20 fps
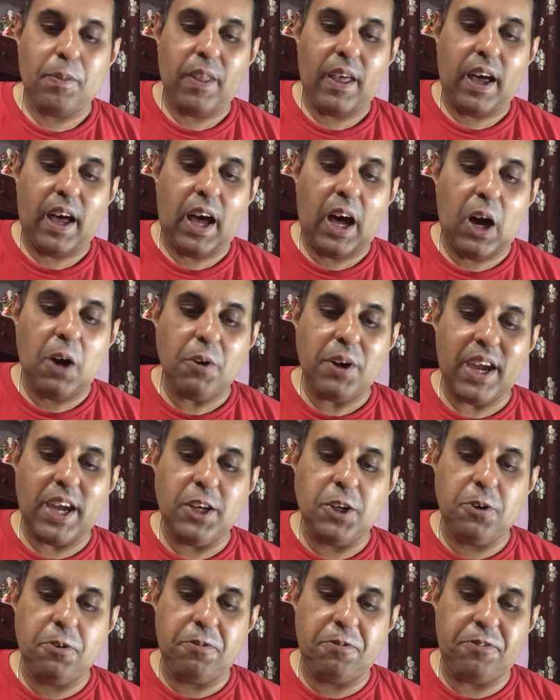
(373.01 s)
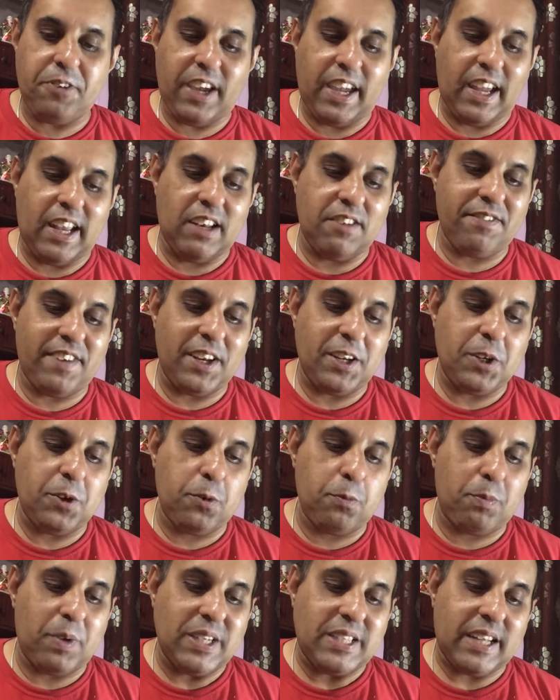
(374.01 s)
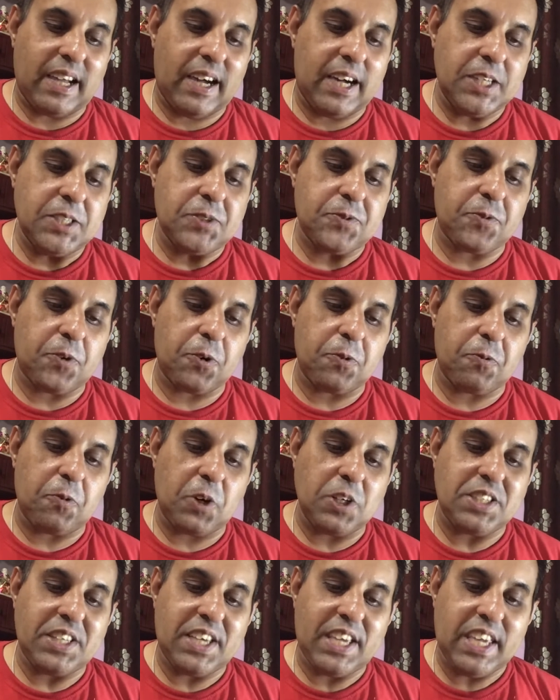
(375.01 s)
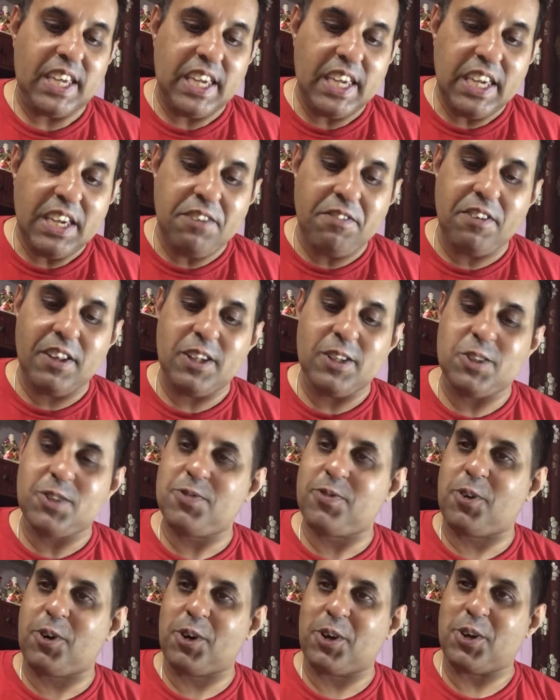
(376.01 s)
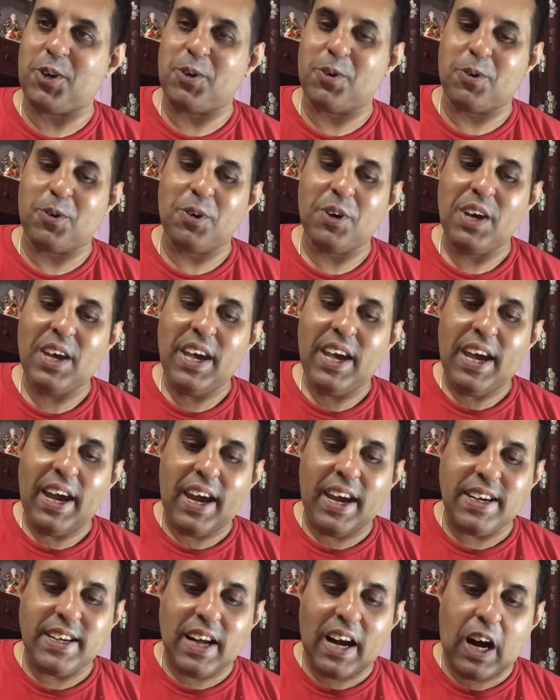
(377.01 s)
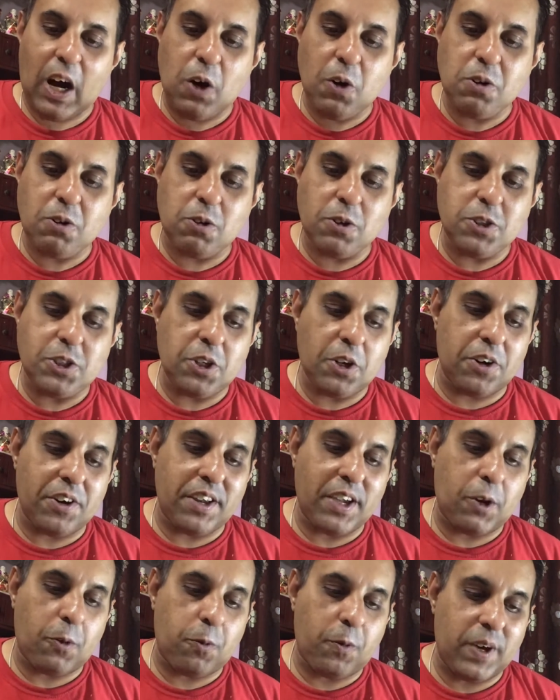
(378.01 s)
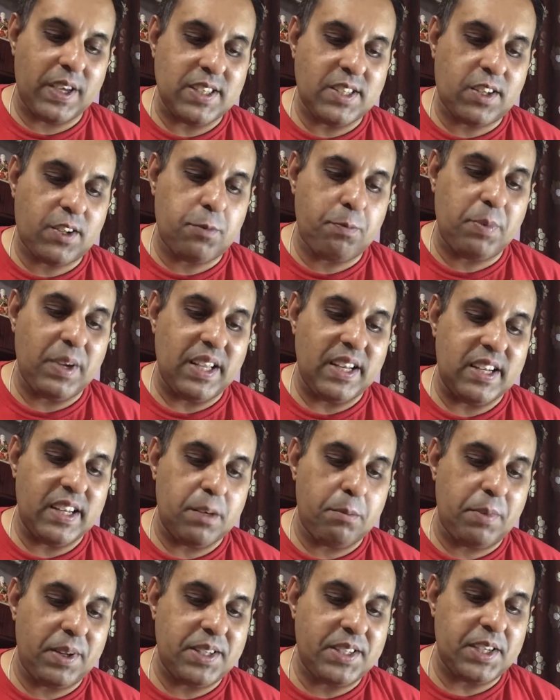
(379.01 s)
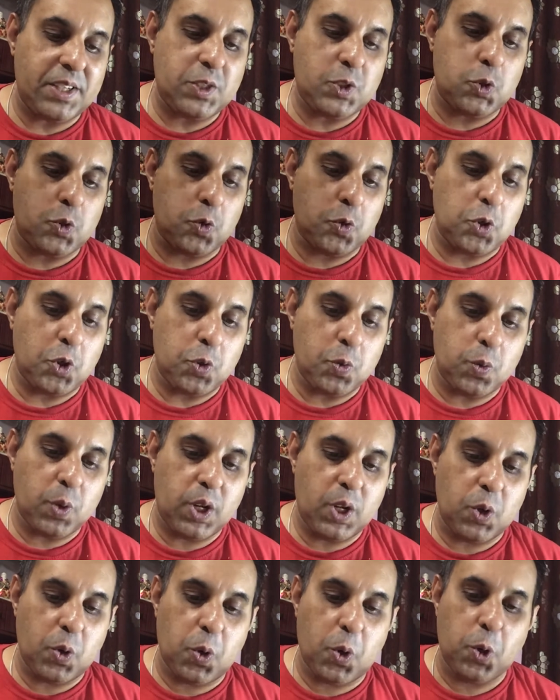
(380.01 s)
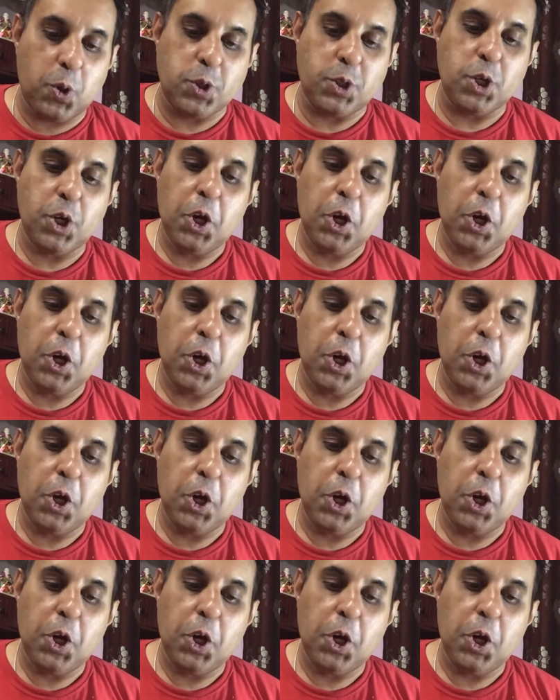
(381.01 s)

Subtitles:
How can you fail when you but ask for what he wills for you? And how could your request be limited to you alone?